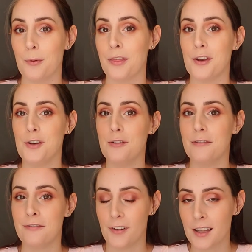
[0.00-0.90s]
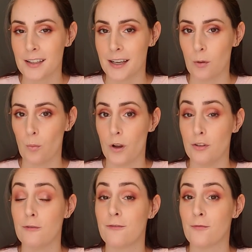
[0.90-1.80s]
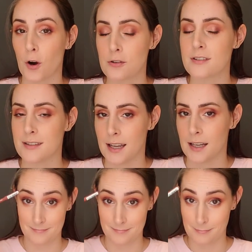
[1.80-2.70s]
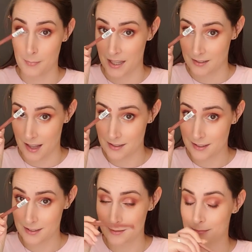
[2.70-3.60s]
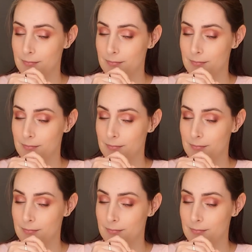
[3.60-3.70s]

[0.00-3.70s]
with a new feeling when you first did it. Make sense?